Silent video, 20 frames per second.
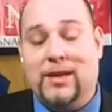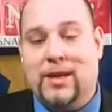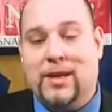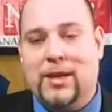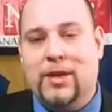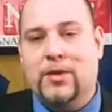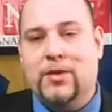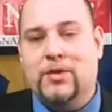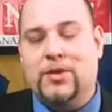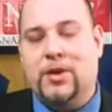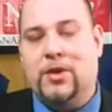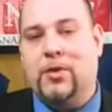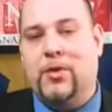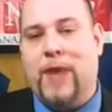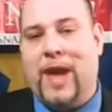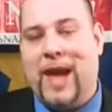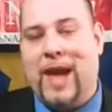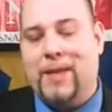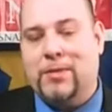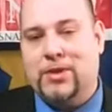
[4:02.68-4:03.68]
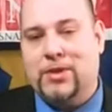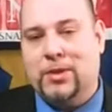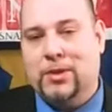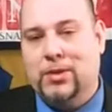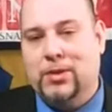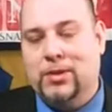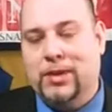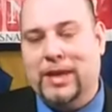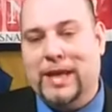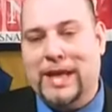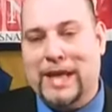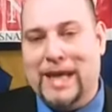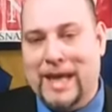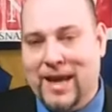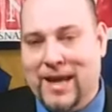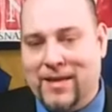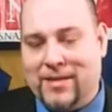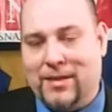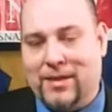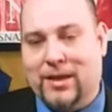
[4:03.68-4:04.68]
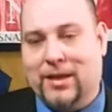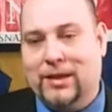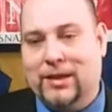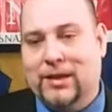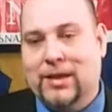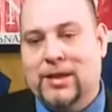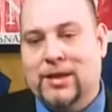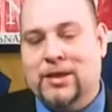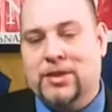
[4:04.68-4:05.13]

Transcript: continues to do absolutely nothing